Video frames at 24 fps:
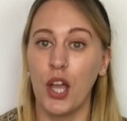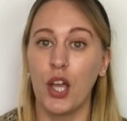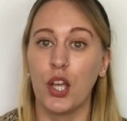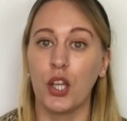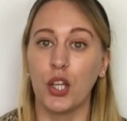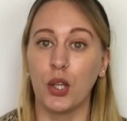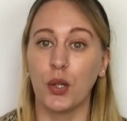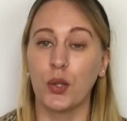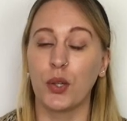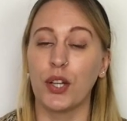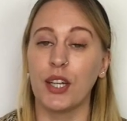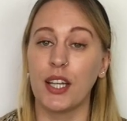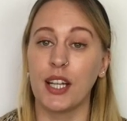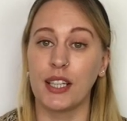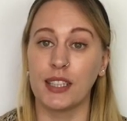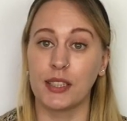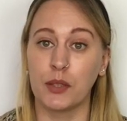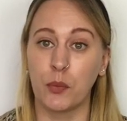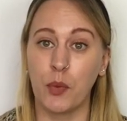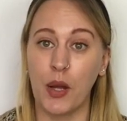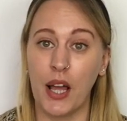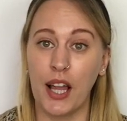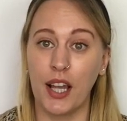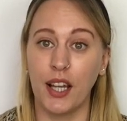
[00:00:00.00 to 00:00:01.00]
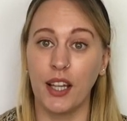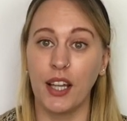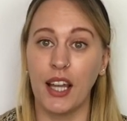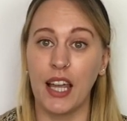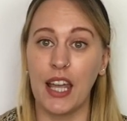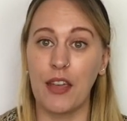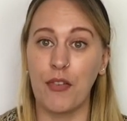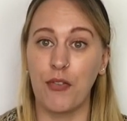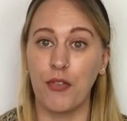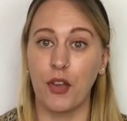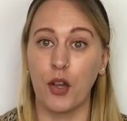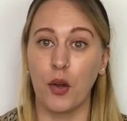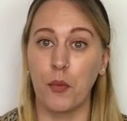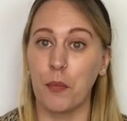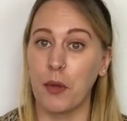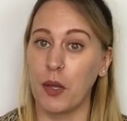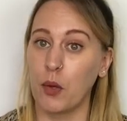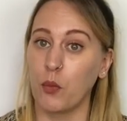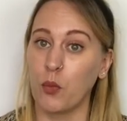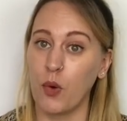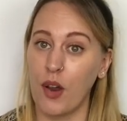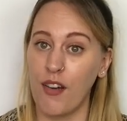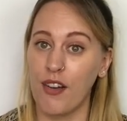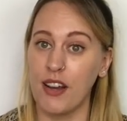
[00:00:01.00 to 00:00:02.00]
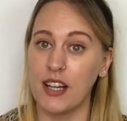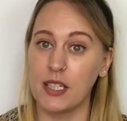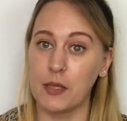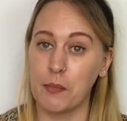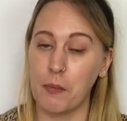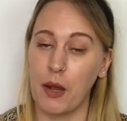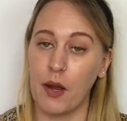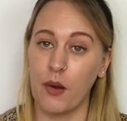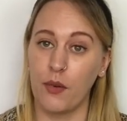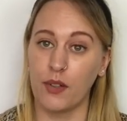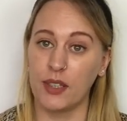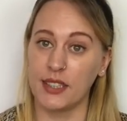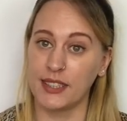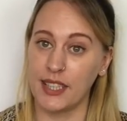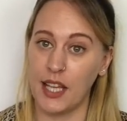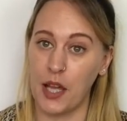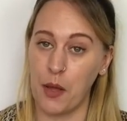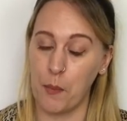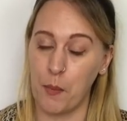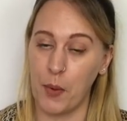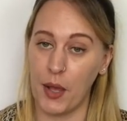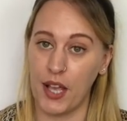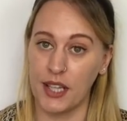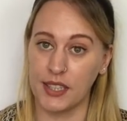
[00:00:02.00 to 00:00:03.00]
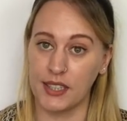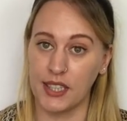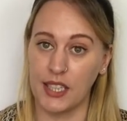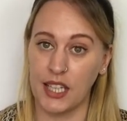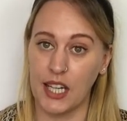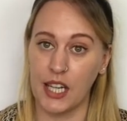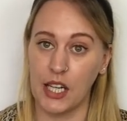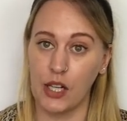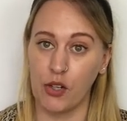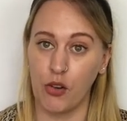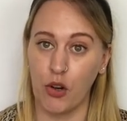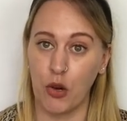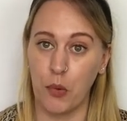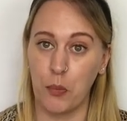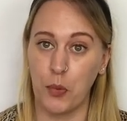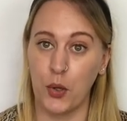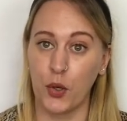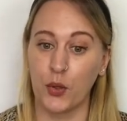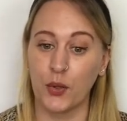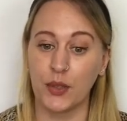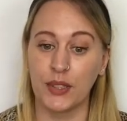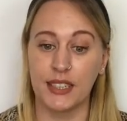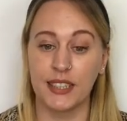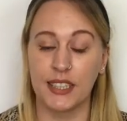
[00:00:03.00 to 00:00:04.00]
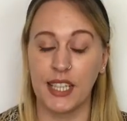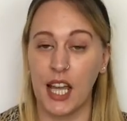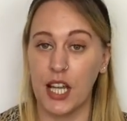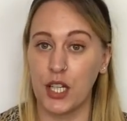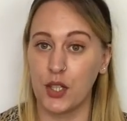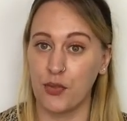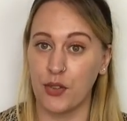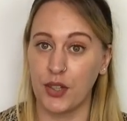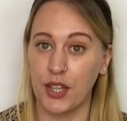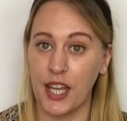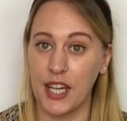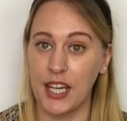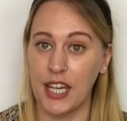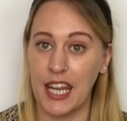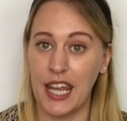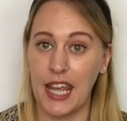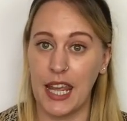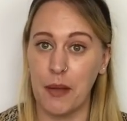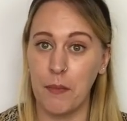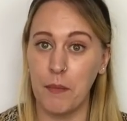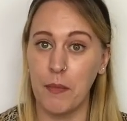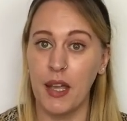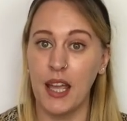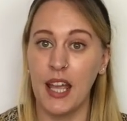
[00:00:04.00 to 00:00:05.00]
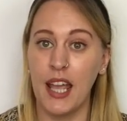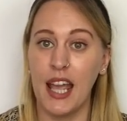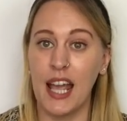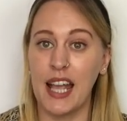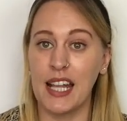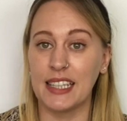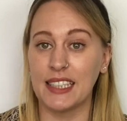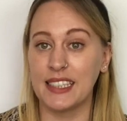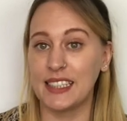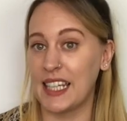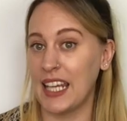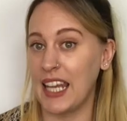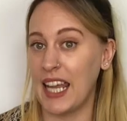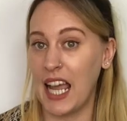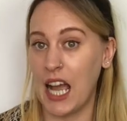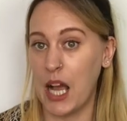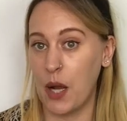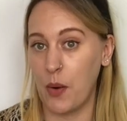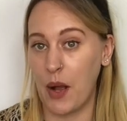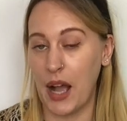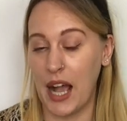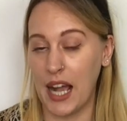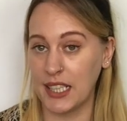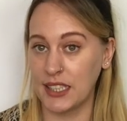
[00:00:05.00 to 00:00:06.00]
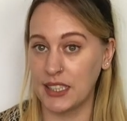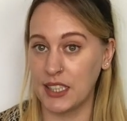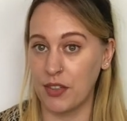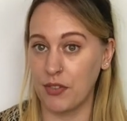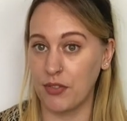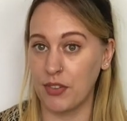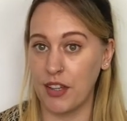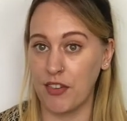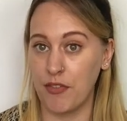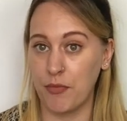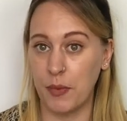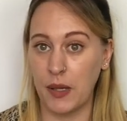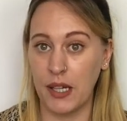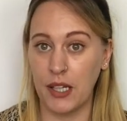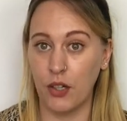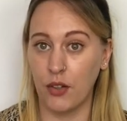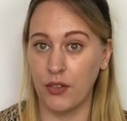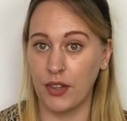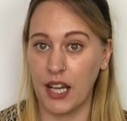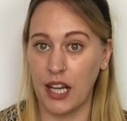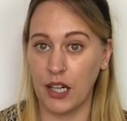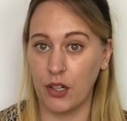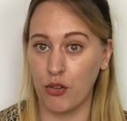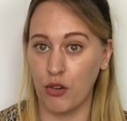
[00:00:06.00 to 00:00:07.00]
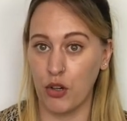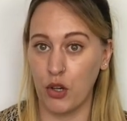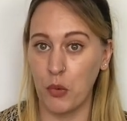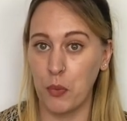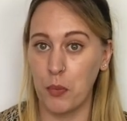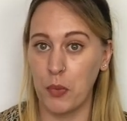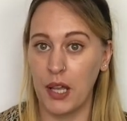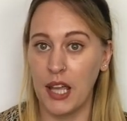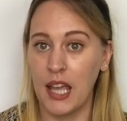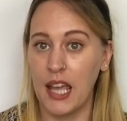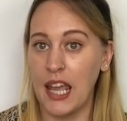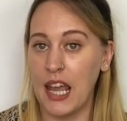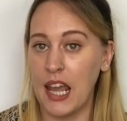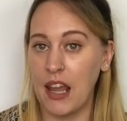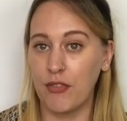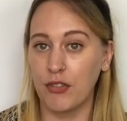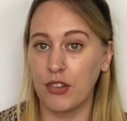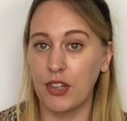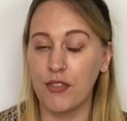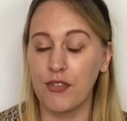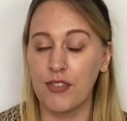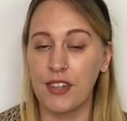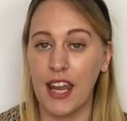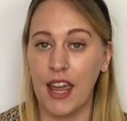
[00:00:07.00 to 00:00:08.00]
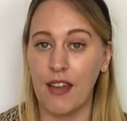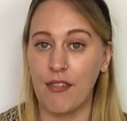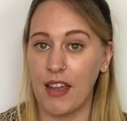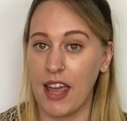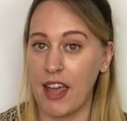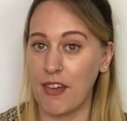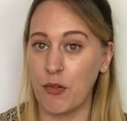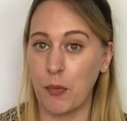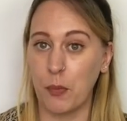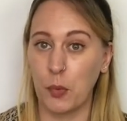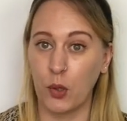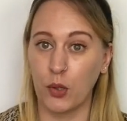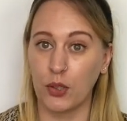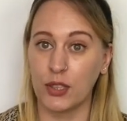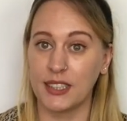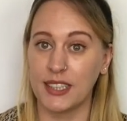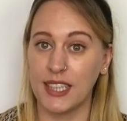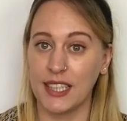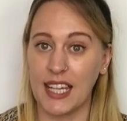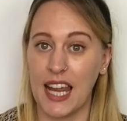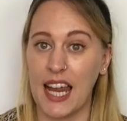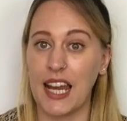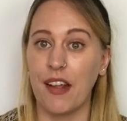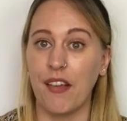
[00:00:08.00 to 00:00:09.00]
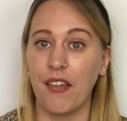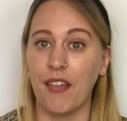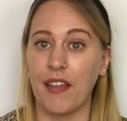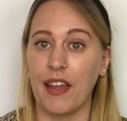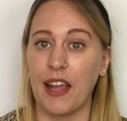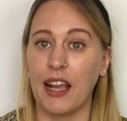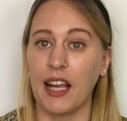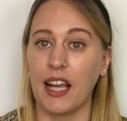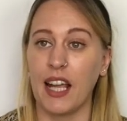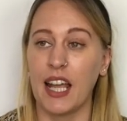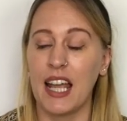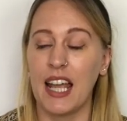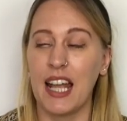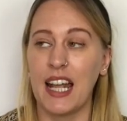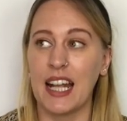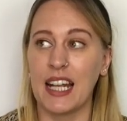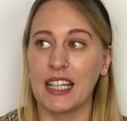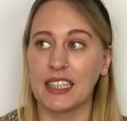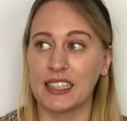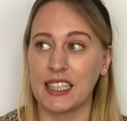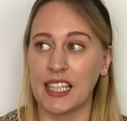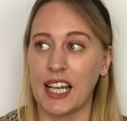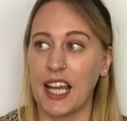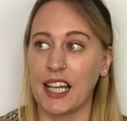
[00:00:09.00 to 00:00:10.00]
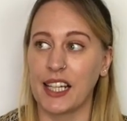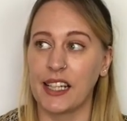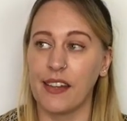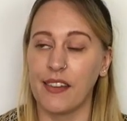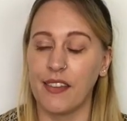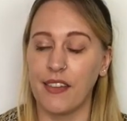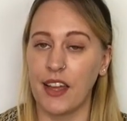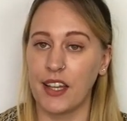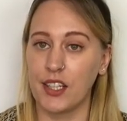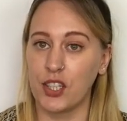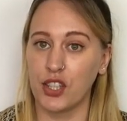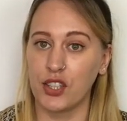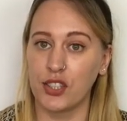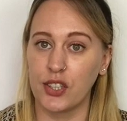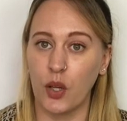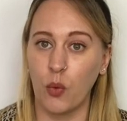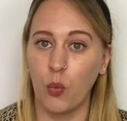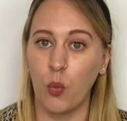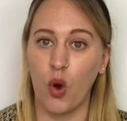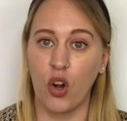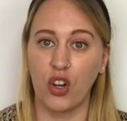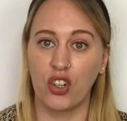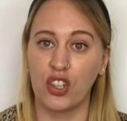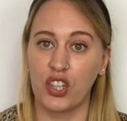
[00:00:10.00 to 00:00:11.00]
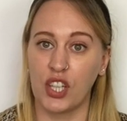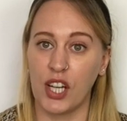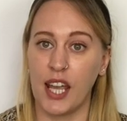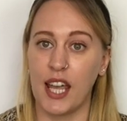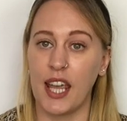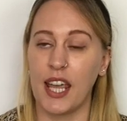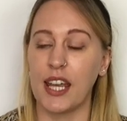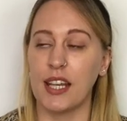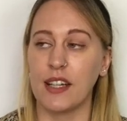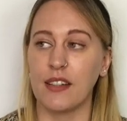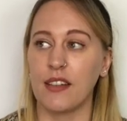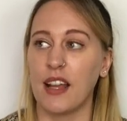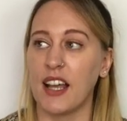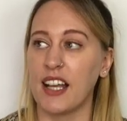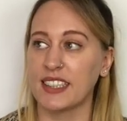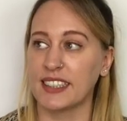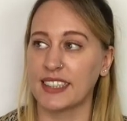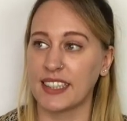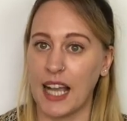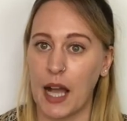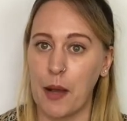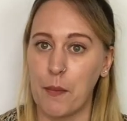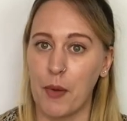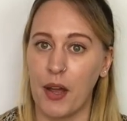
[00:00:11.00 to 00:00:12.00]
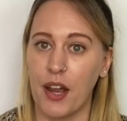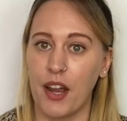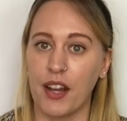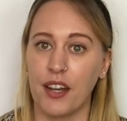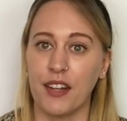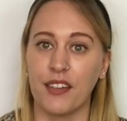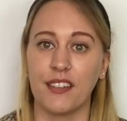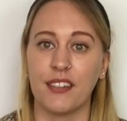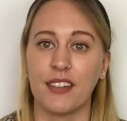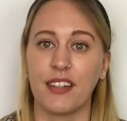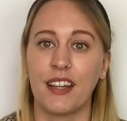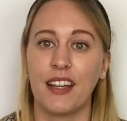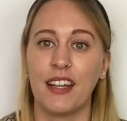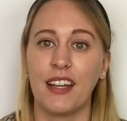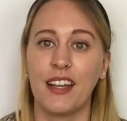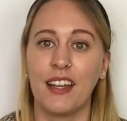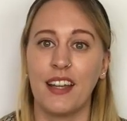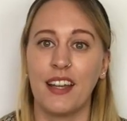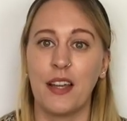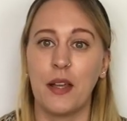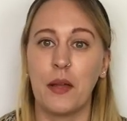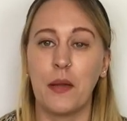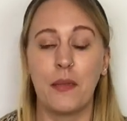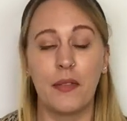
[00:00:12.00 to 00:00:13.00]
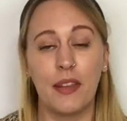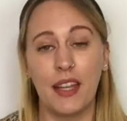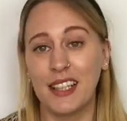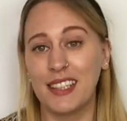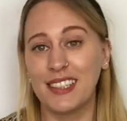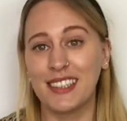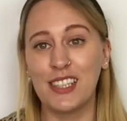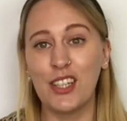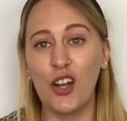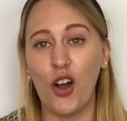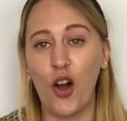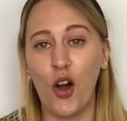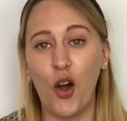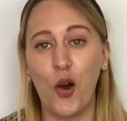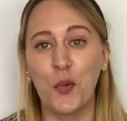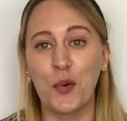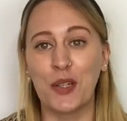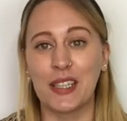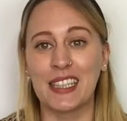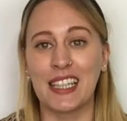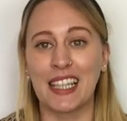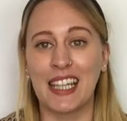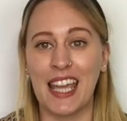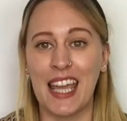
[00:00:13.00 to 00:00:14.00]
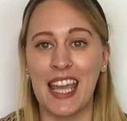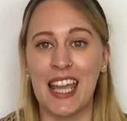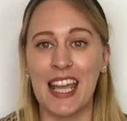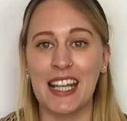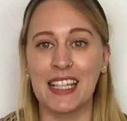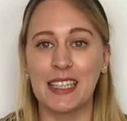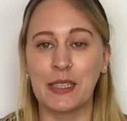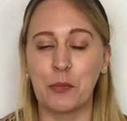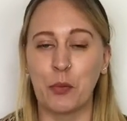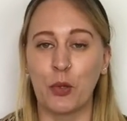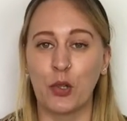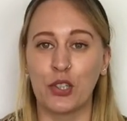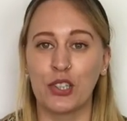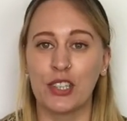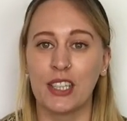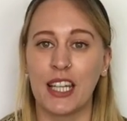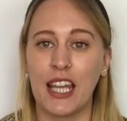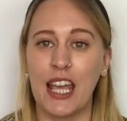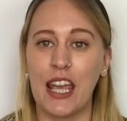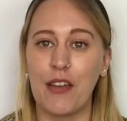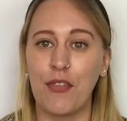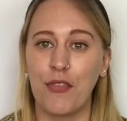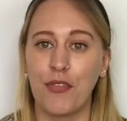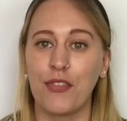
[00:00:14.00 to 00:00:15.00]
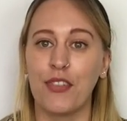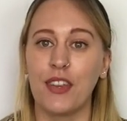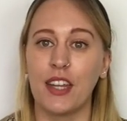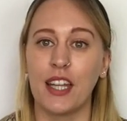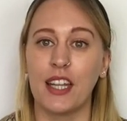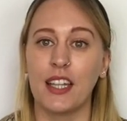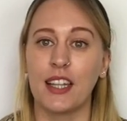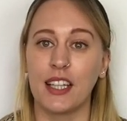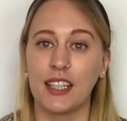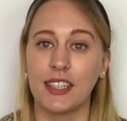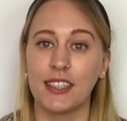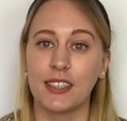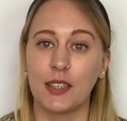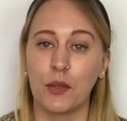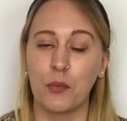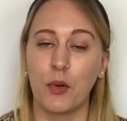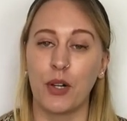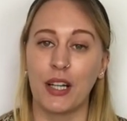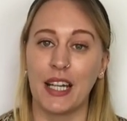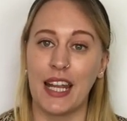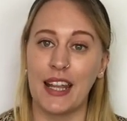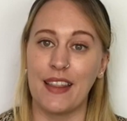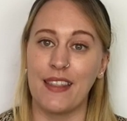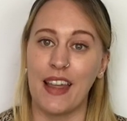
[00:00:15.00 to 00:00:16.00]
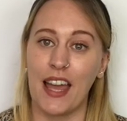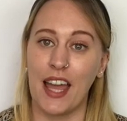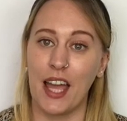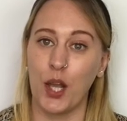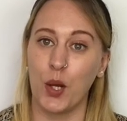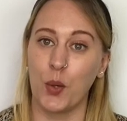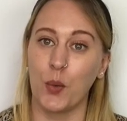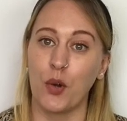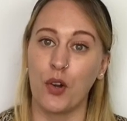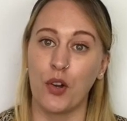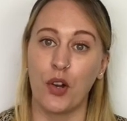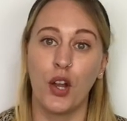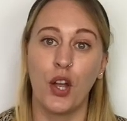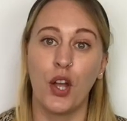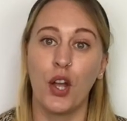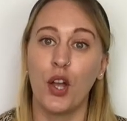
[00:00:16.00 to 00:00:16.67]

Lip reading: You can as well, if you're a bit worried about a certain person in a group, you can search for their name and see how active they've been on that group. If they've never ever posted anything, it's likely they're just a watcher and a scammer, and it's not always the case, but if there's someone in there who are